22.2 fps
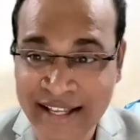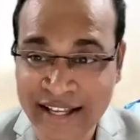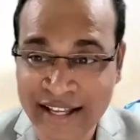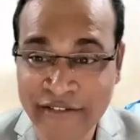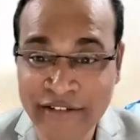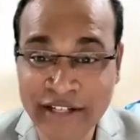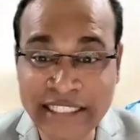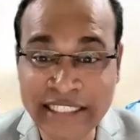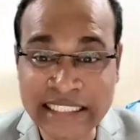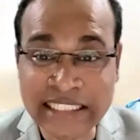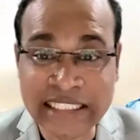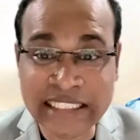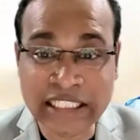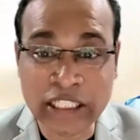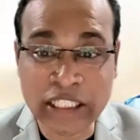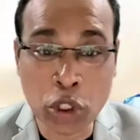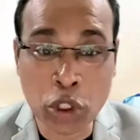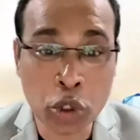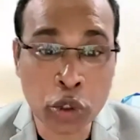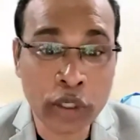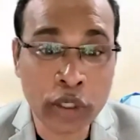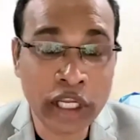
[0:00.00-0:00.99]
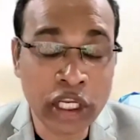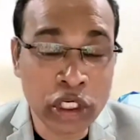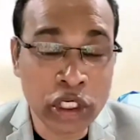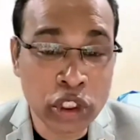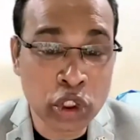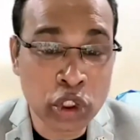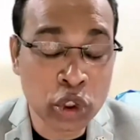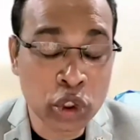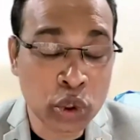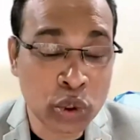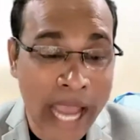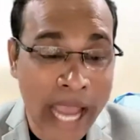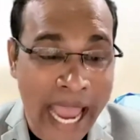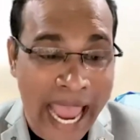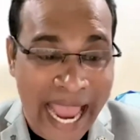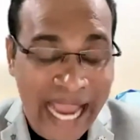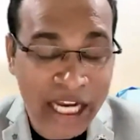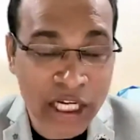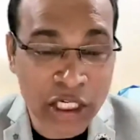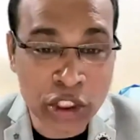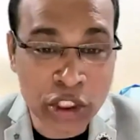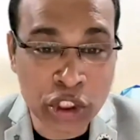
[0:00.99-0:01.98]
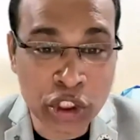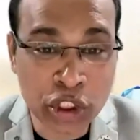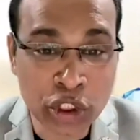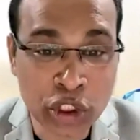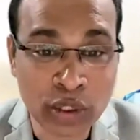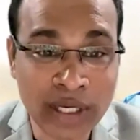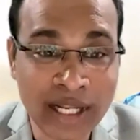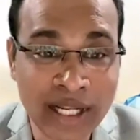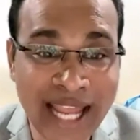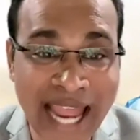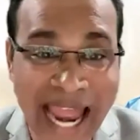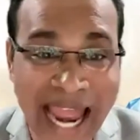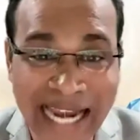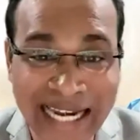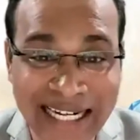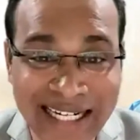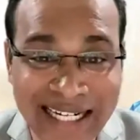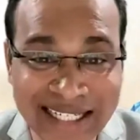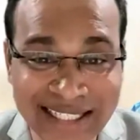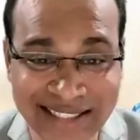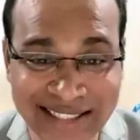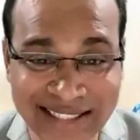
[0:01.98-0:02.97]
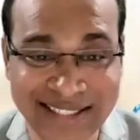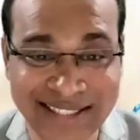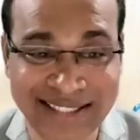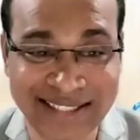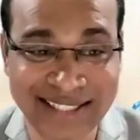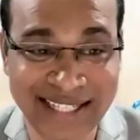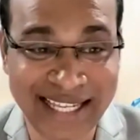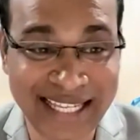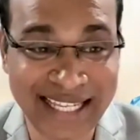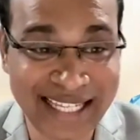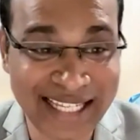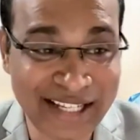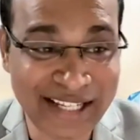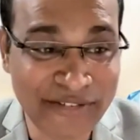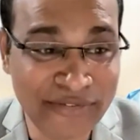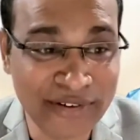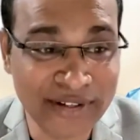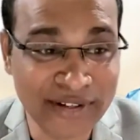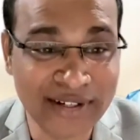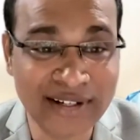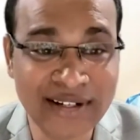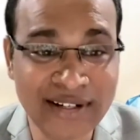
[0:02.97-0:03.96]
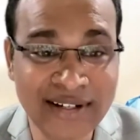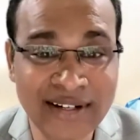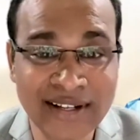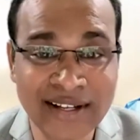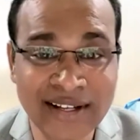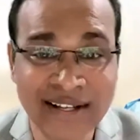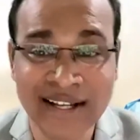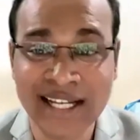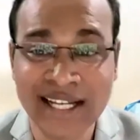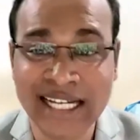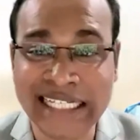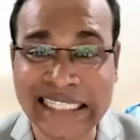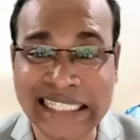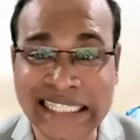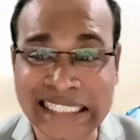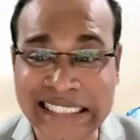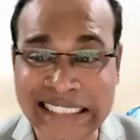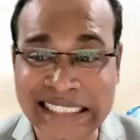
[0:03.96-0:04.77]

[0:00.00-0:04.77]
which is going to actually address even the